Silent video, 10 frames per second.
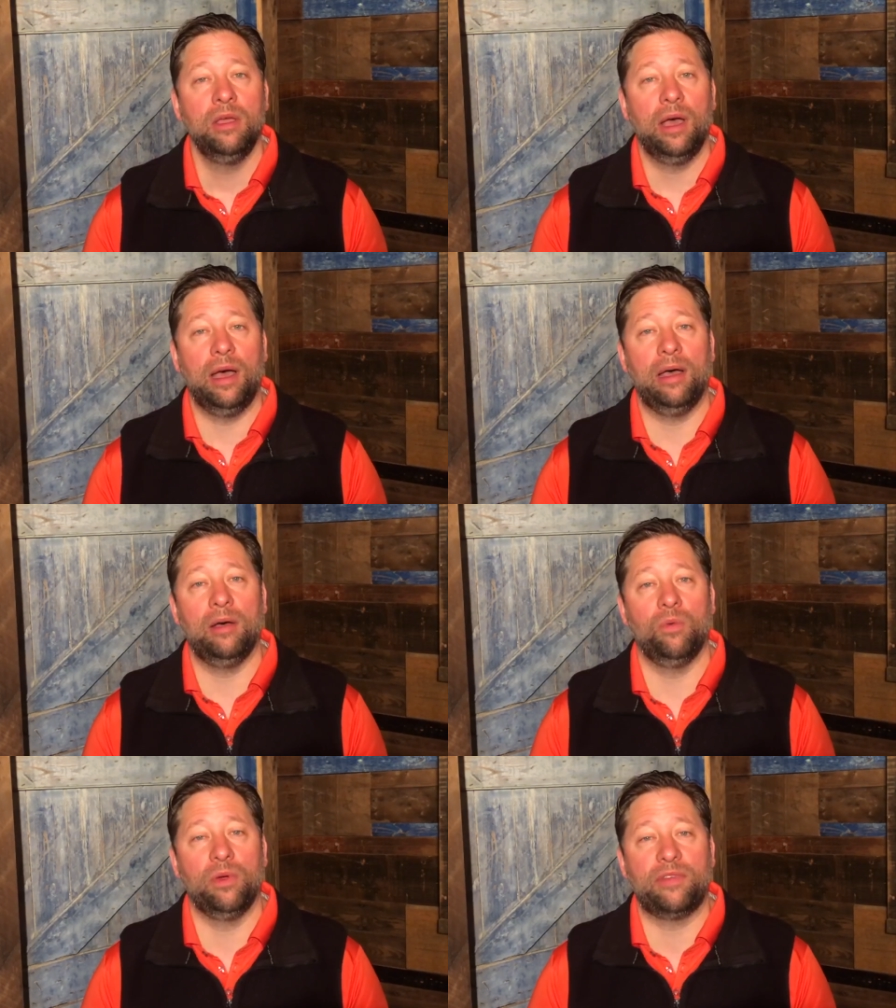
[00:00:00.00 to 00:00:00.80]

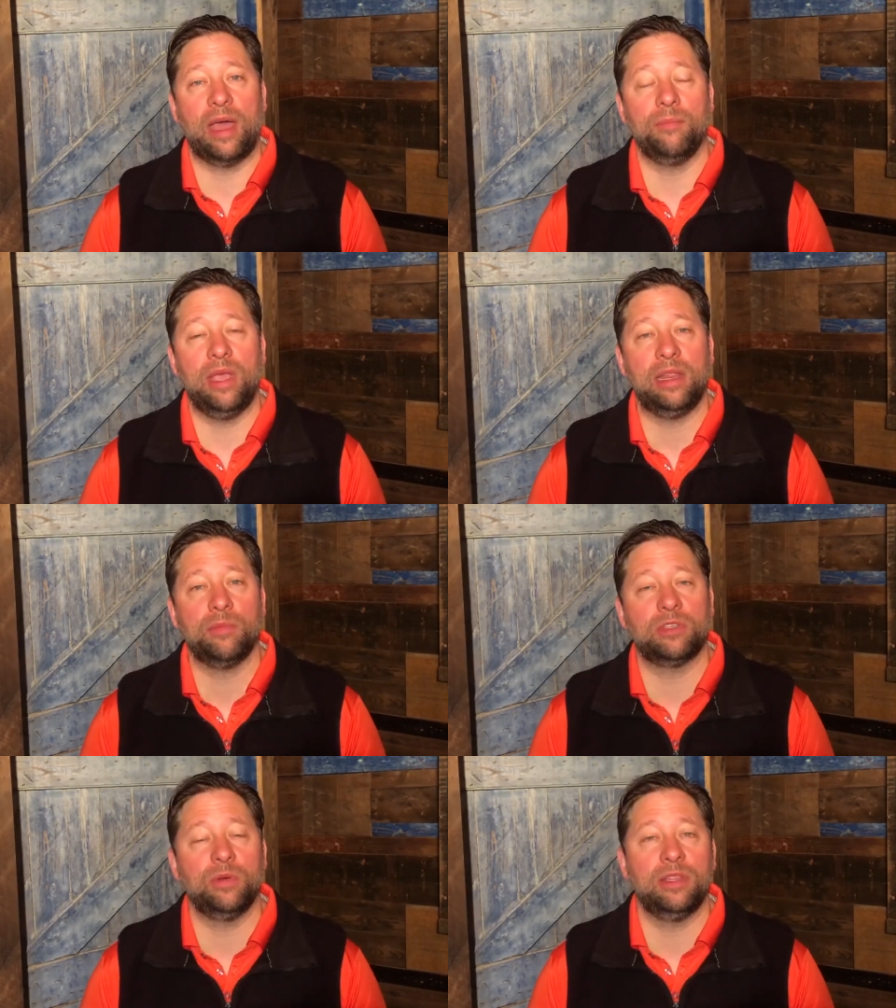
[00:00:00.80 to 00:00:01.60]
Uh, we've got a meeting
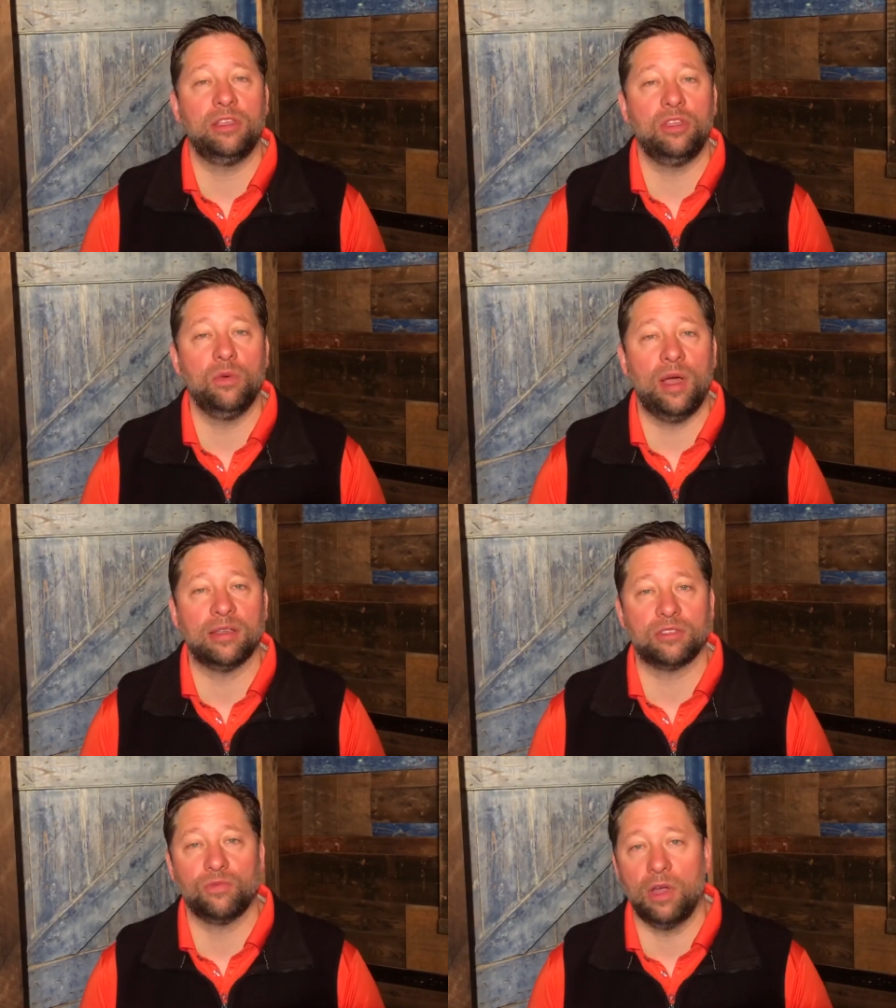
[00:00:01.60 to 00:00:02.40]
between the
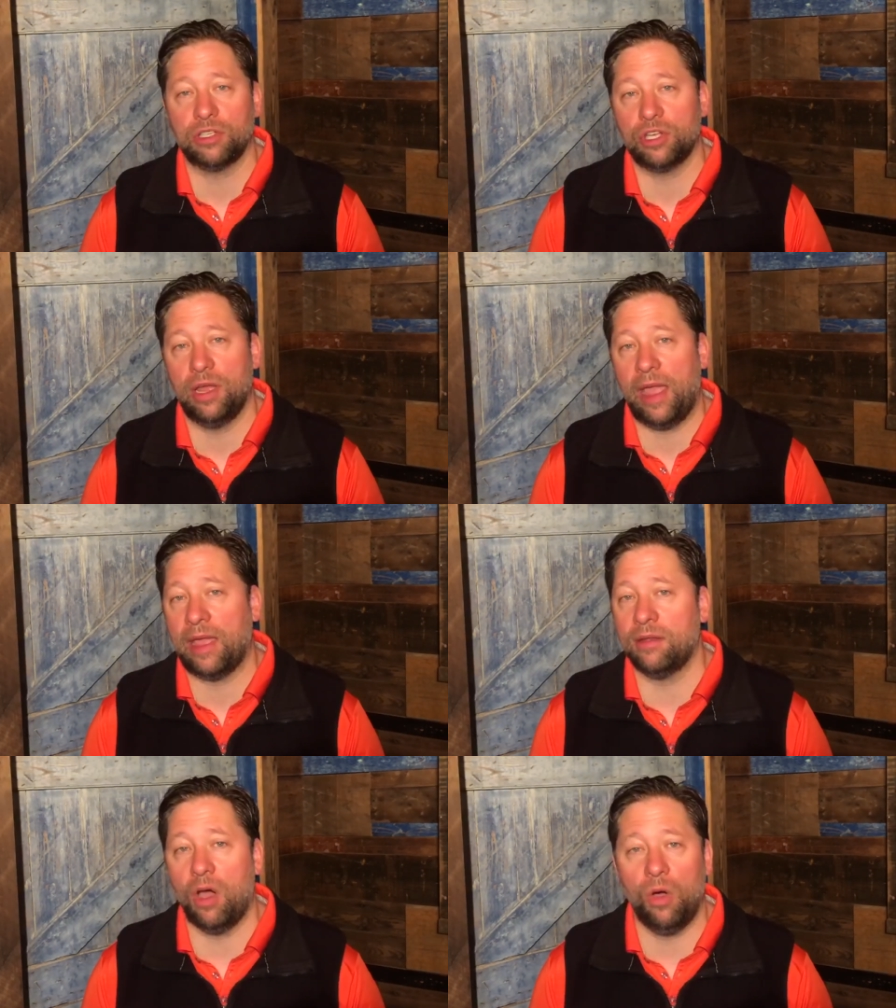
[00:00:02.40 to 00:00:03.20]
U.S., Russia,
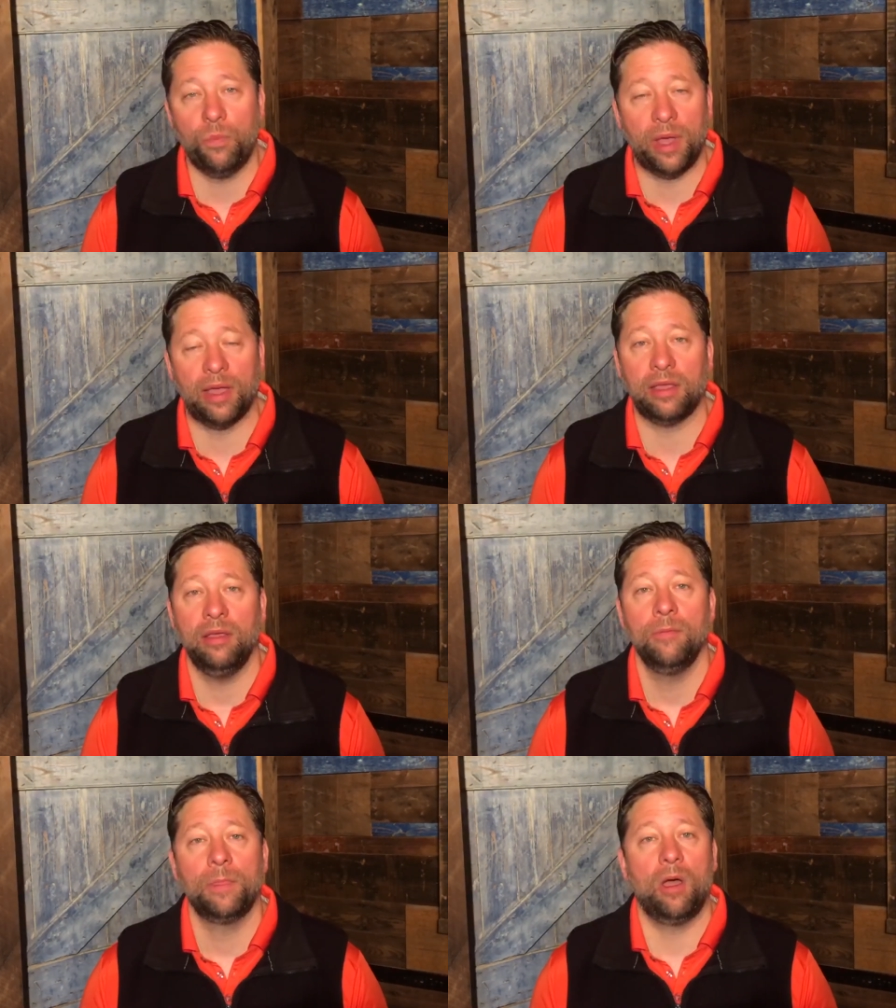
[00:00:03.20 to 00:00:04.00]
and OPEC
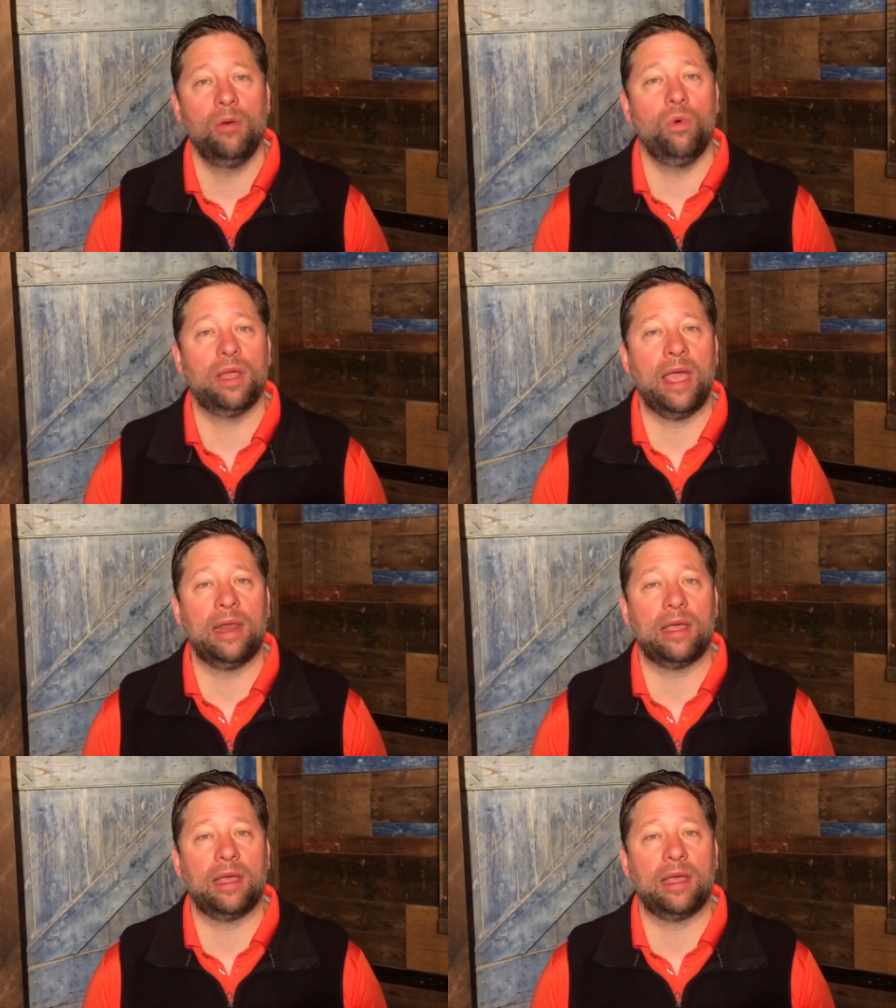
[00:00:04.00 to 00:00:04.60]
on what kind of